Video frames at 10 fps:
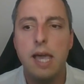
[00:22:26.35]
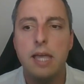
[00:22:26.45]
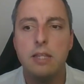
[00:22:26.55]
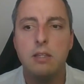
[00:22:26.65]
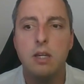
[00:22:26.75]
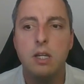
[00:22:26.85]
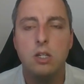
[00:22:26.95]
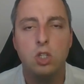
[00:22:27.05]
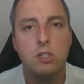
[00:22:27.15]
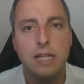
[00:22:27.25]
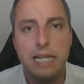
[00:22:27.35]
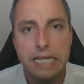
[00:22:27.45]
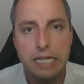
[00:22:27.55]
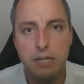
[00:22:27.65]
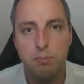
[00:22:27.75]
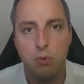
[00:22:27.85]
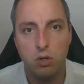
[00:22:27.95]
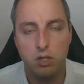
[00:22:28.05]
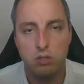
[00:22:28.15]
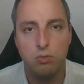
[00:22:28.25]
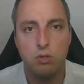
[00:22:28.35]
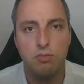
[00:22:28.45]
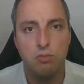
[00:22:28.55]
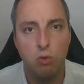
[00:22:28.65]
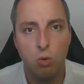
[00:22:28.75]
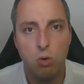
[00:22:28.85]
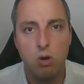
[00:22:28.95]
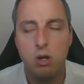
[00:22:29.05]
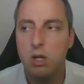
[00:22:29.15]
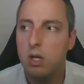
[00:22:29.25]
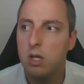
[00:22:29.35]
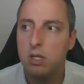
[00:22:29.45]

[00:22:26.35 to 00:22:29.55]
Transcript: and just the cleaning products for the floor,